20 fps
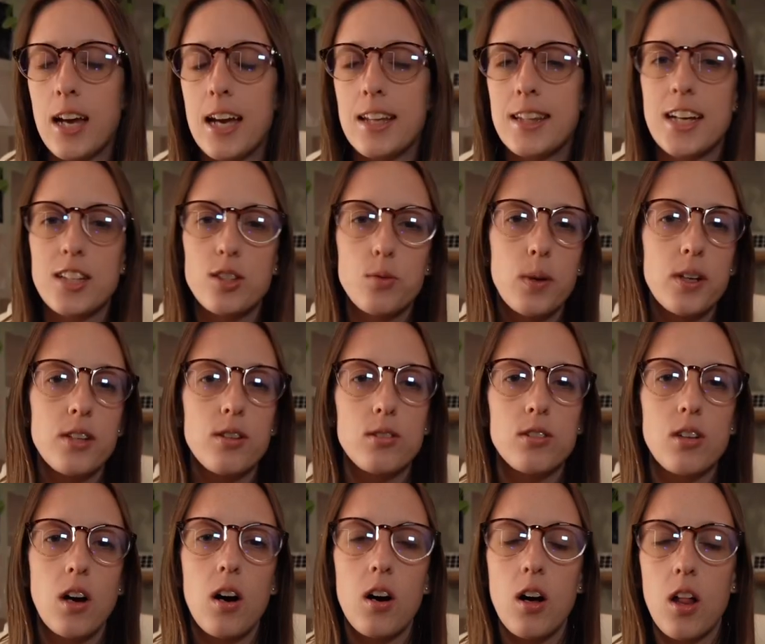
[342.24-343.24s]
and that's where you
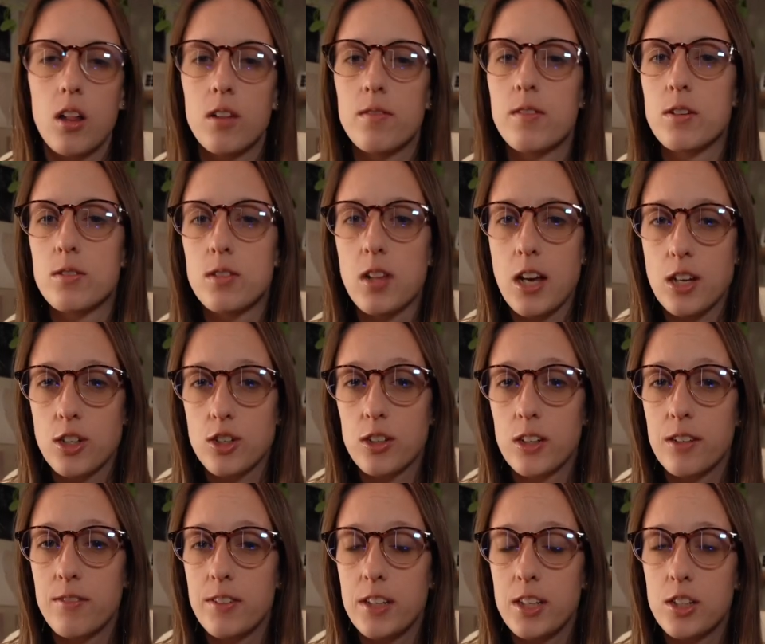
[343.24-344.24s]
saw all of those
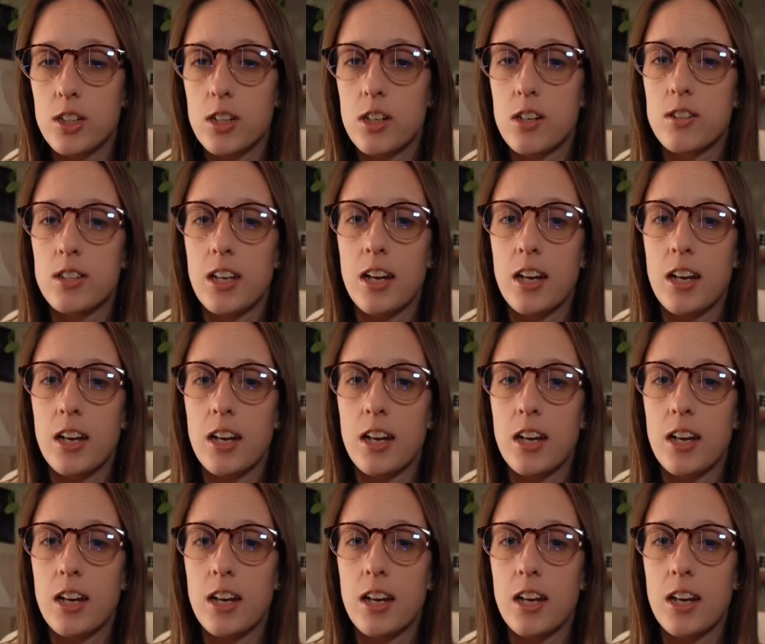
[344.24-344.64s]
luxury features